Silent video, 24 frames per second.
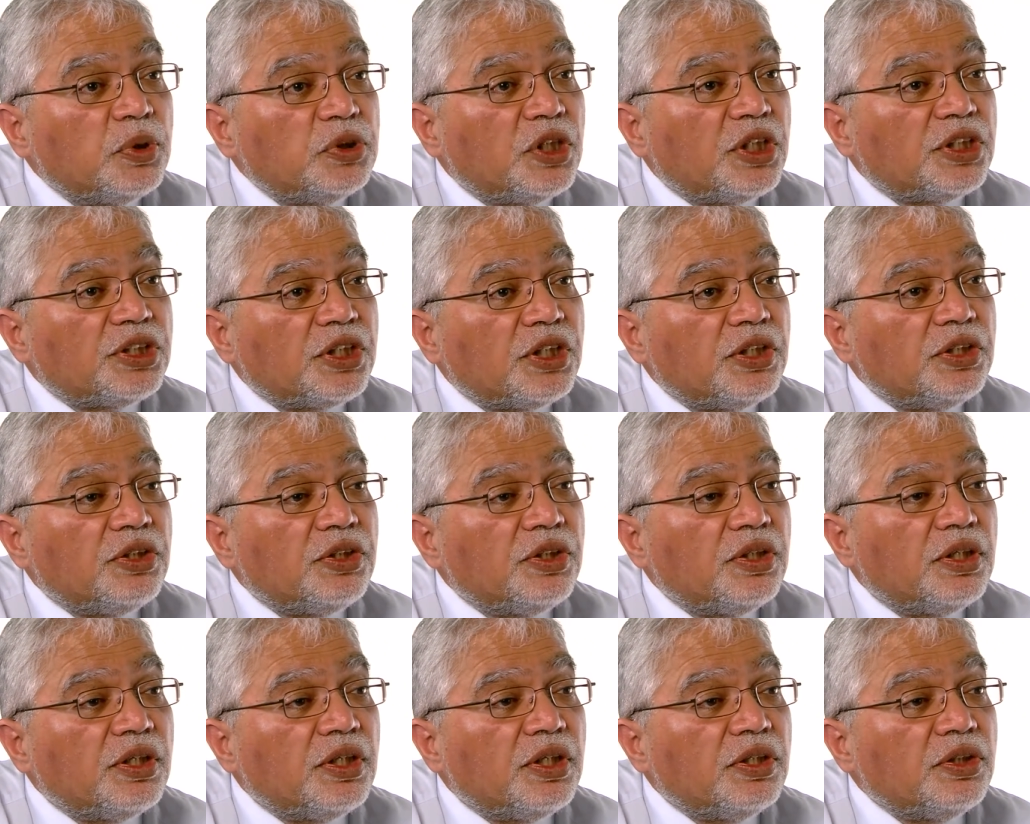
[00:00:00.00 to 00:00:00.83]

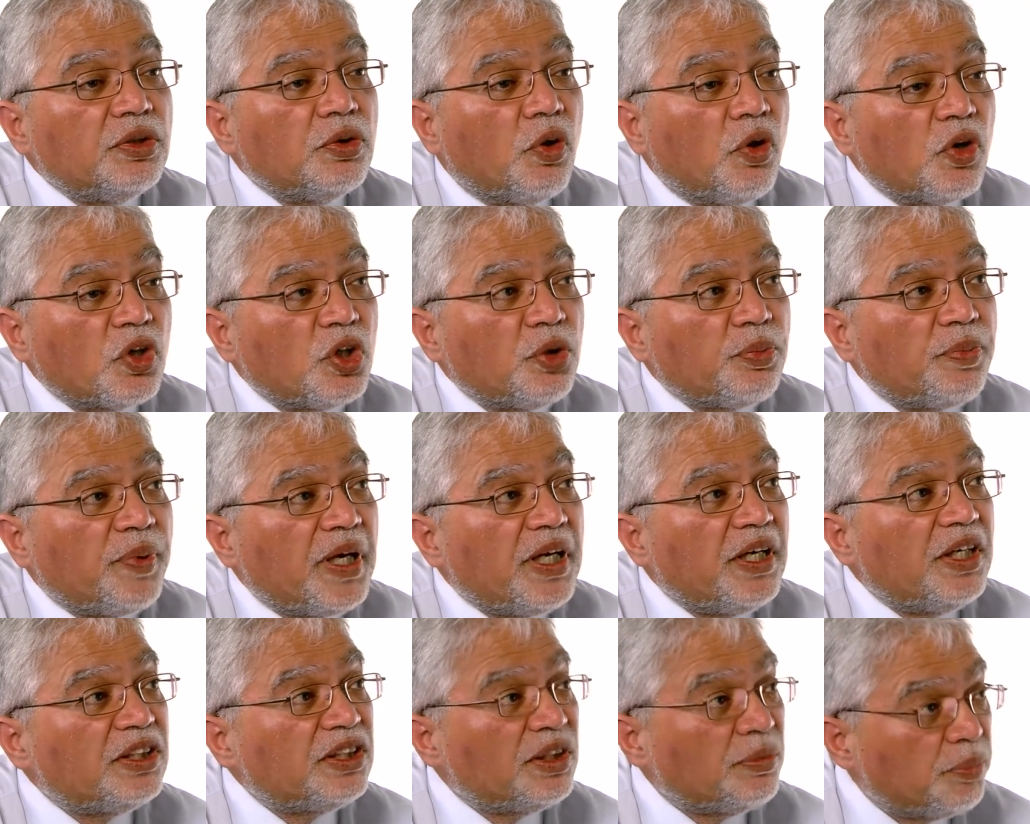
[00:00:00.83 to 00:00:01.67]
position you
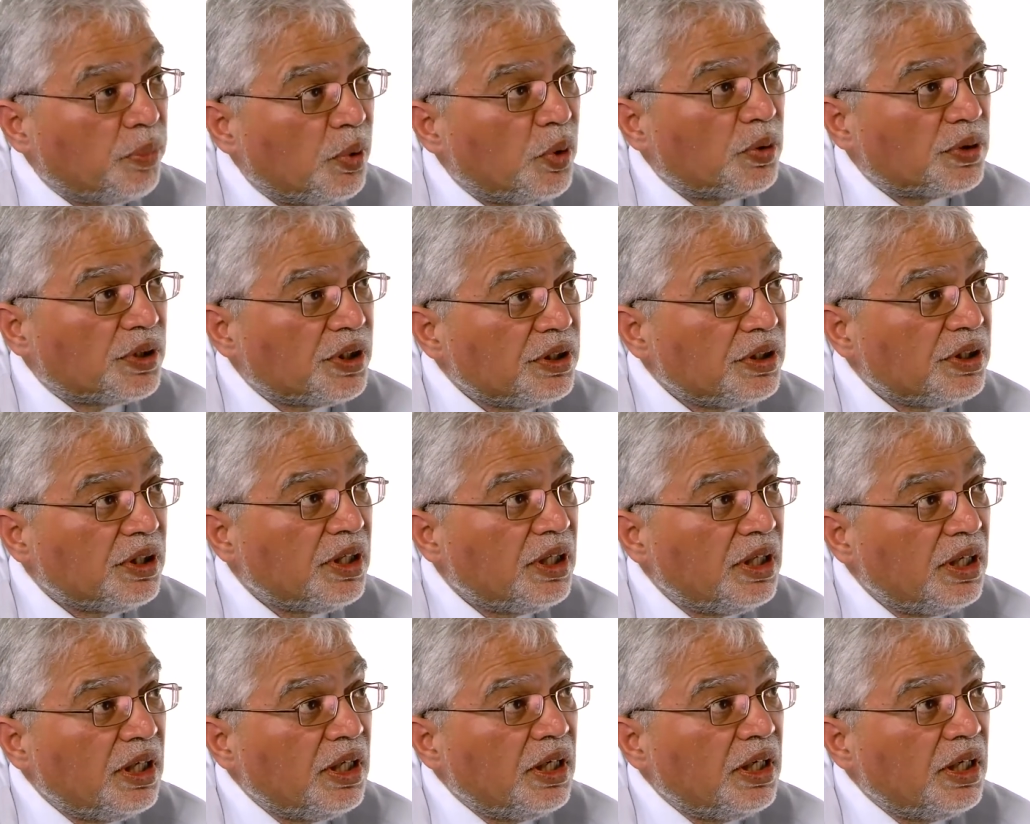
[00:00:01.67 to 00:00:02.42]
occupy is important.